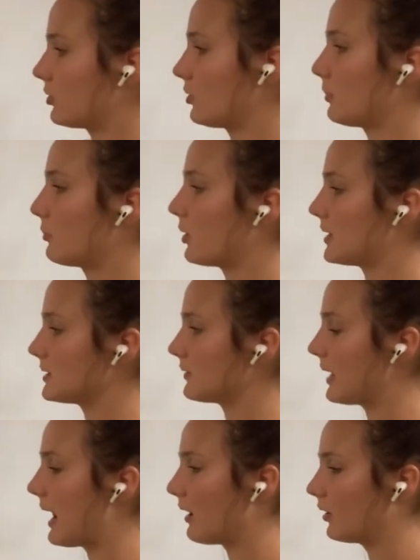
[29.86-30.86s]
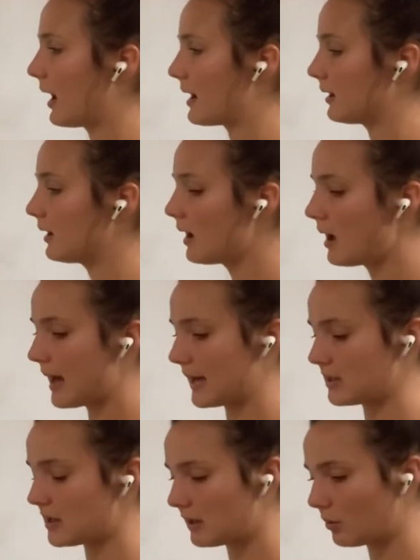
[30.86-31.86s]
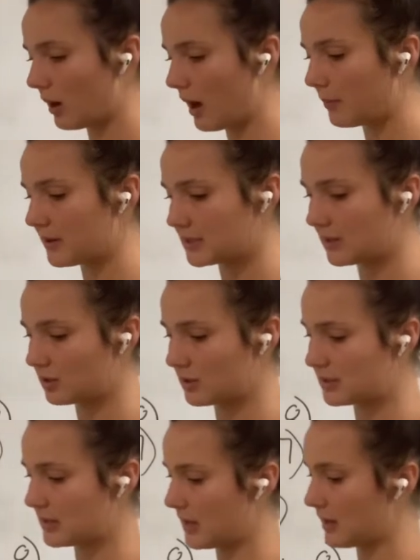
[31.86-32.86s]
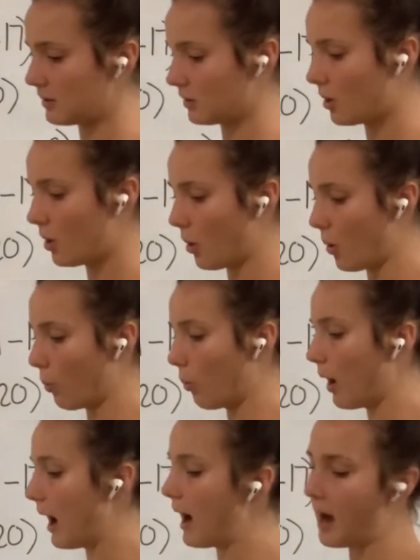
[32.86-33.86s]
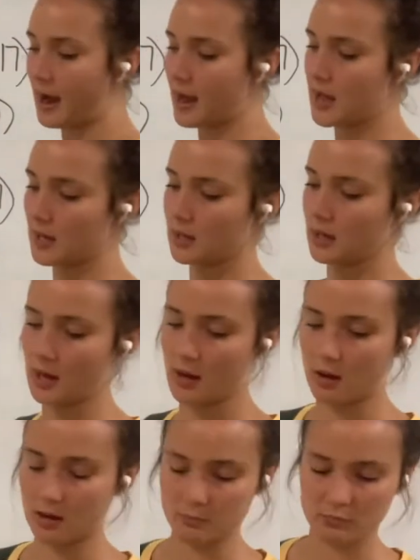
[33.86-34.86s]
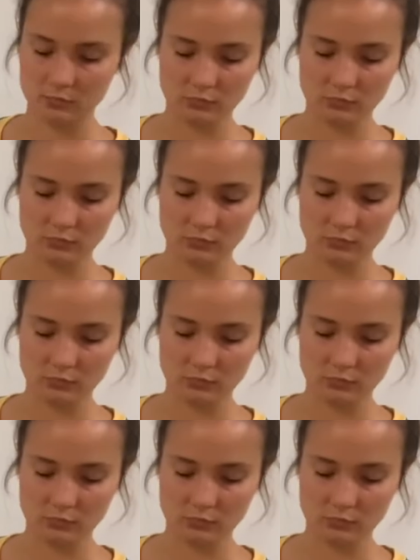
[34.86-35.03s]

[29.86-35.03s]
through the points of the outline, and I think it will help us understand why um,